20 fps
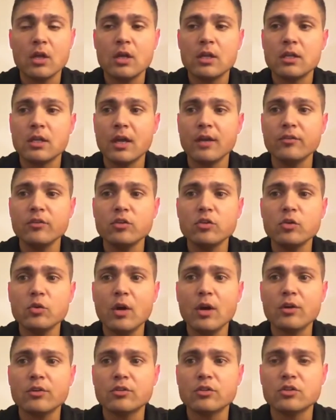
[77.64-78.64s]
And after two
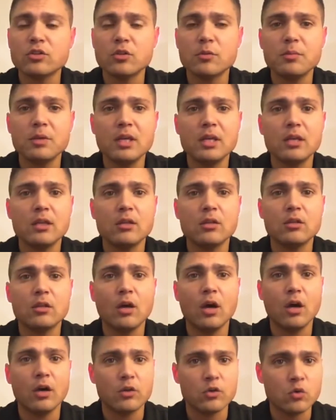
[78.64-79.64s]
hours, it should be
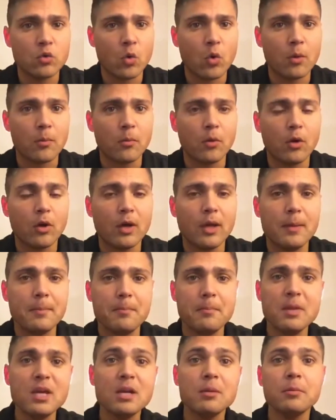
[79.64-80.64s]
uh, normal. At
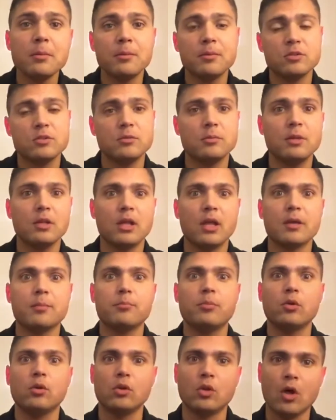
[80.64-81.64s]
minimum, it should be like
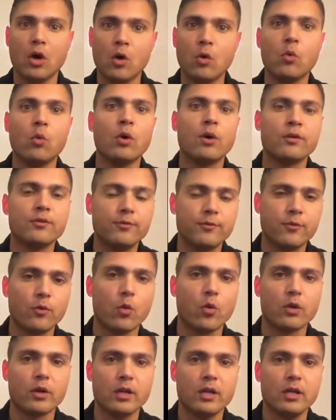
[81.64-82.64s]
below one
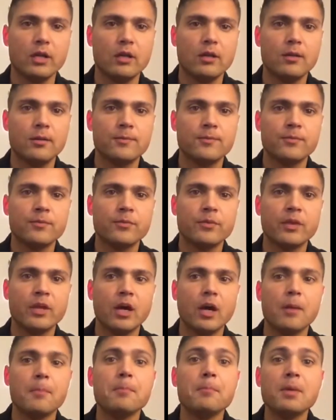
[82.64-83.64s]
forty
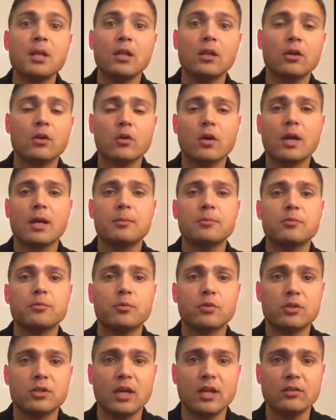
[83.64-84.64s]
uh, milligrams per
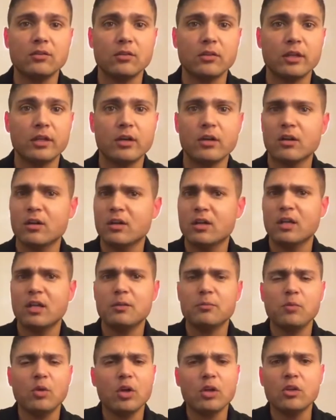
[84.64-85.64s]
deciliter. And
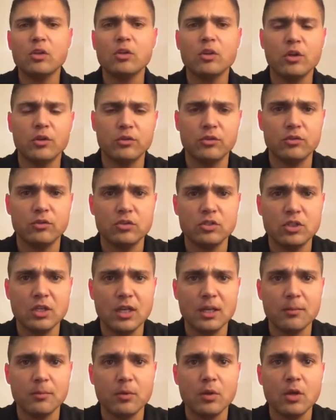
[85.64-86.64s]
blood glucose is cheap.